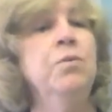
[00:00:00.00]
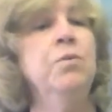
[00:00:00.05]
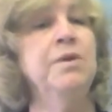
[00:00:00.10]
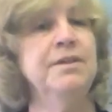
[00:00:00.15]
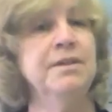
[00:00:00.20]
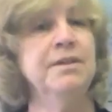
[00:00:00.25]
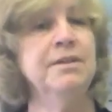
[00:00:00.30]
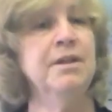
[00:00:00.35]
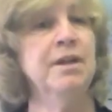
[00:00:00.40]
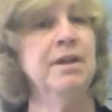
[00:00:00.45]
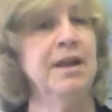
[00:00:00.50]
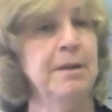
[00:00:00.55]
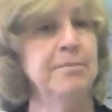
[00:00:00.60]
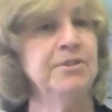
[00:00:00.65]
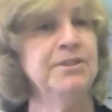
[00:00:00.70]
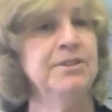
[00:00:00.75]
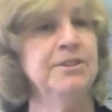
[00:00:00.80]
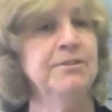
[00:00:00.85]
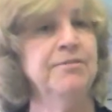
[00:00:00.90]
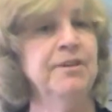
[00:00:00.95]
with
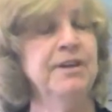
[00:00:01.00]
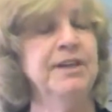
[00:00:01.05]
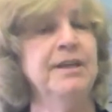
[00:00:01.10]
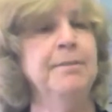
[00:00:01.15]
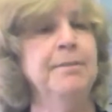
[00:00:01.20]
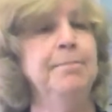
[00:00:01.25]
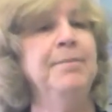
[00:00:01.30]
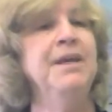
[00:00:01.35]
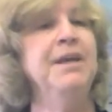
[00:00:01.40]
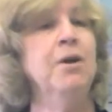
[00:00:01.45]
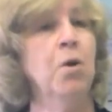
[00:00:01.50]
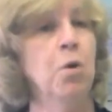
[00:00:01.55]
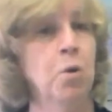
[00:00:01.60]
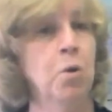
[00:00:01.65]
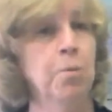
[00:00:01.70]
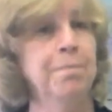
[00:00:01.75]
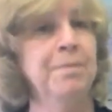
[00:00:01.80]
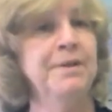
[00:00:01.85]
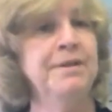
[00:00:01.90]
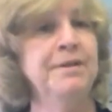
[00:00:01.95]
collaboratively, and being
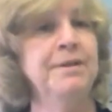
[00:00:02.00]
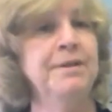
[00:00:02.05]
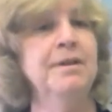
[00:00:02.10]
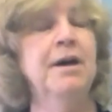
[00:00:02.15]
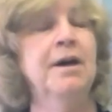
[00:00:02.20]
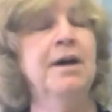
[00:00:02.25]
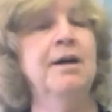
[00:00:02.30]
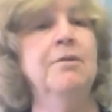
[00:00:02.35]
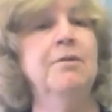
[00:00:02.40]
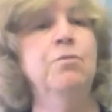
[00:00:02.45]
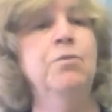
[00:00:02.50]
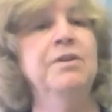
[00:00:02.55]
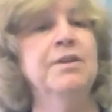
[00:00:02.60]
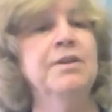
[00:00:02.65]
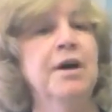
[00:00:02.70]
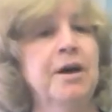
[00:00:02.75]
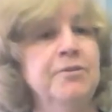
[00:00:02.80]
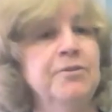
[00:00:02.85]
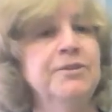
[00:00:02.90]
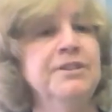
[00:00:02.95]
open with
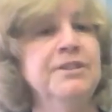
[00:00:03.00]
other